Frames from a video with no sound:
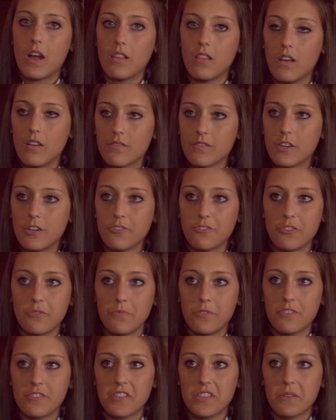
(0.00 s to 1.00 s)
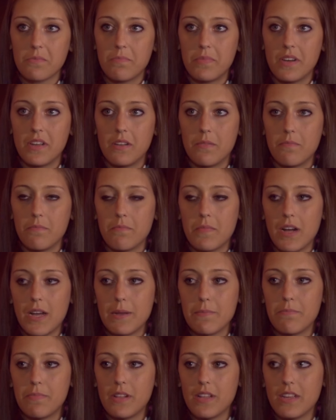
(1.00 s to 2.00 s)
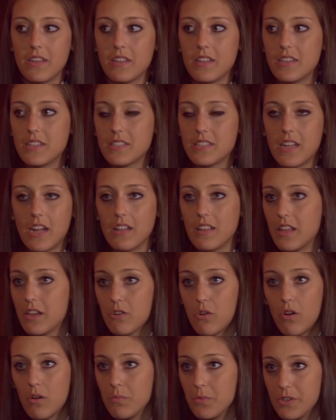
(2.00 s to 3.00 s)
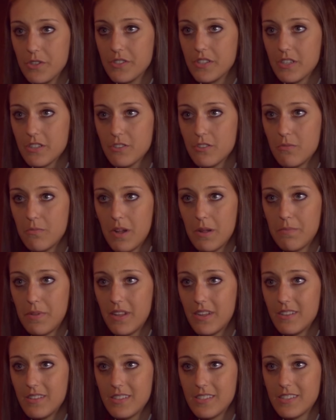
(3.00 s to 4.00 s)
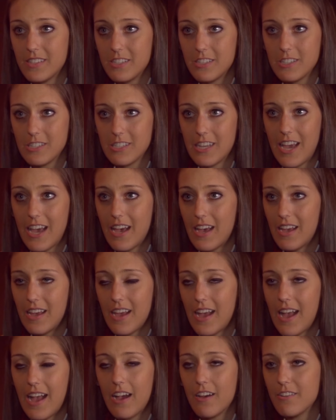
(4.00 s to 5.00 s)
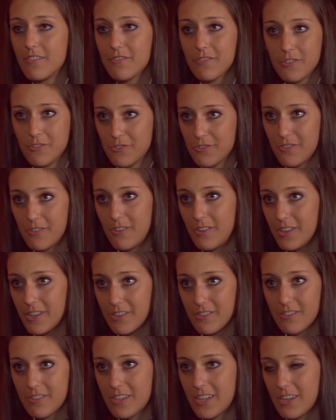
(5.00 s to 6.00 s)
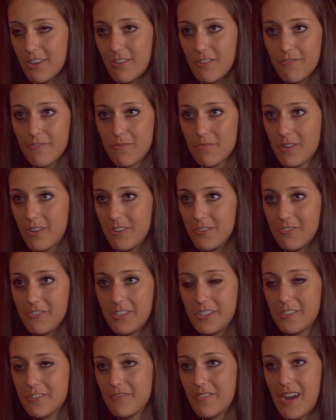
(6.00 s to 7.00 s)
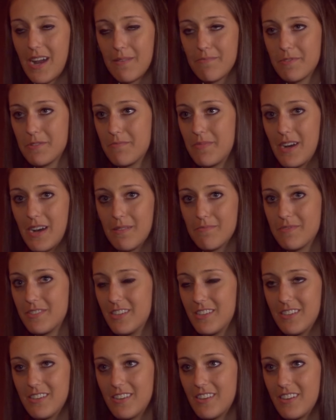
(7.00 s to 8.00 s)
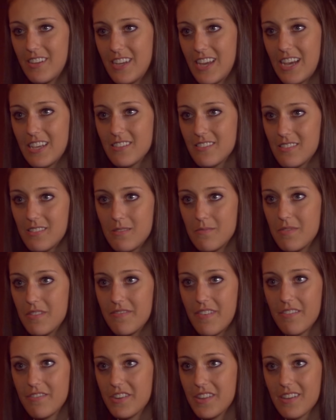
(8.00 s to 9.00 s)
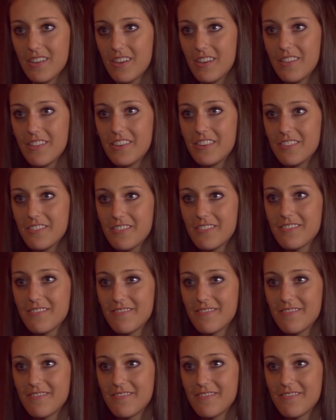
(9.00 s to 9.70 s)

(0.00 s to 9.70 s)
I love country music, but my playlist, I like all music, so my playlist is out of control. It can go from country to rap to pop to, it has a little bit of everything on there.